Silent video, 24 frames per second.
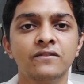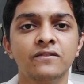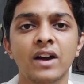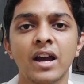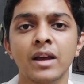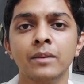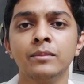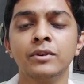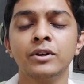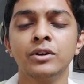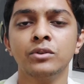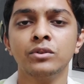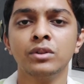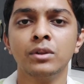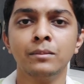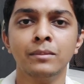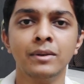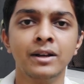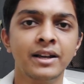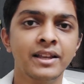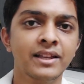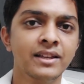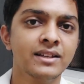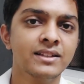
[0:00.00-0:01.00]
fiber to the
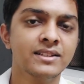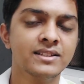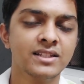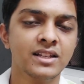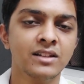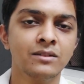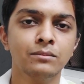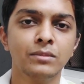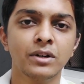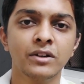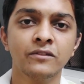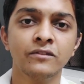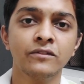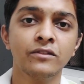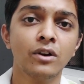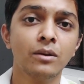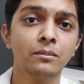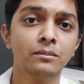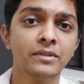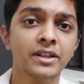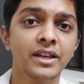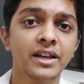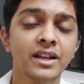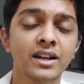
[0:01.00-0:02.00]
building itself, but
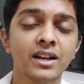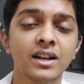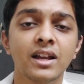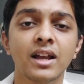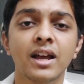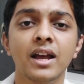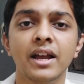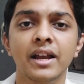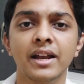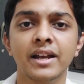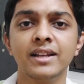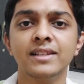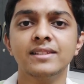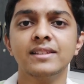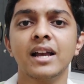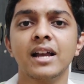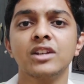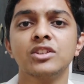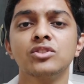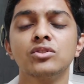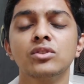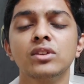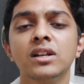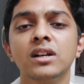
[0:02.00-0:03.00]
from there, it is
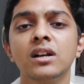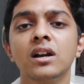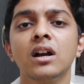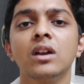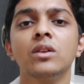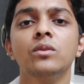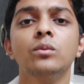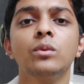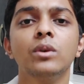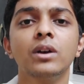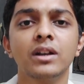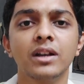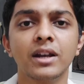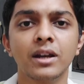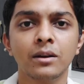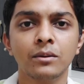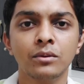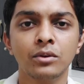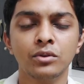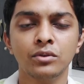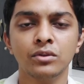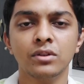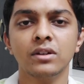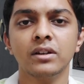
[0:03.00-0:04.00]
actually
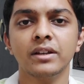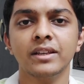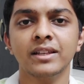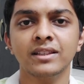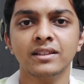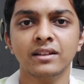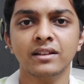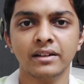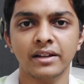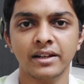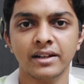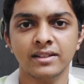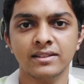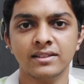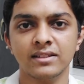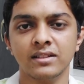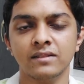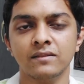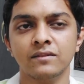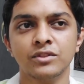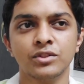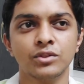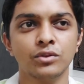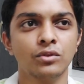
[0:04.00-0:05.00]
converted to the Ethernet
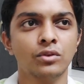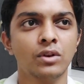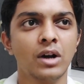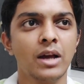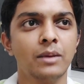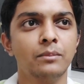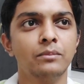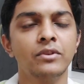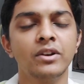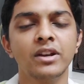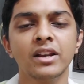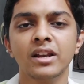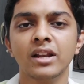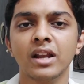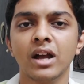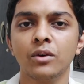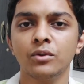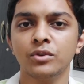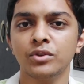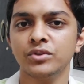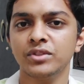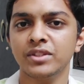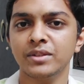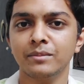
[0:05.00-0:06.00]
itself. So I'm really now
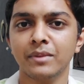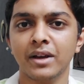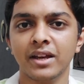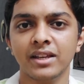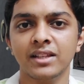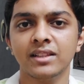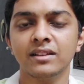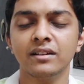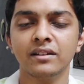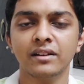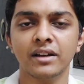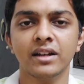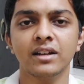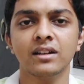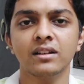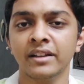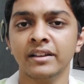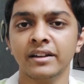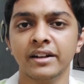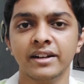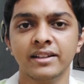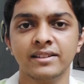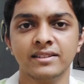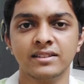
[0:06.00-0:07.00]
using my Ethernet
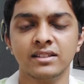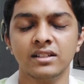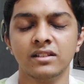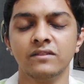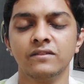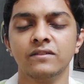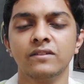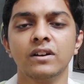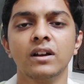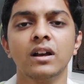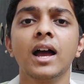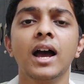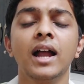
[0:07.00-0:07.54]
internet itself.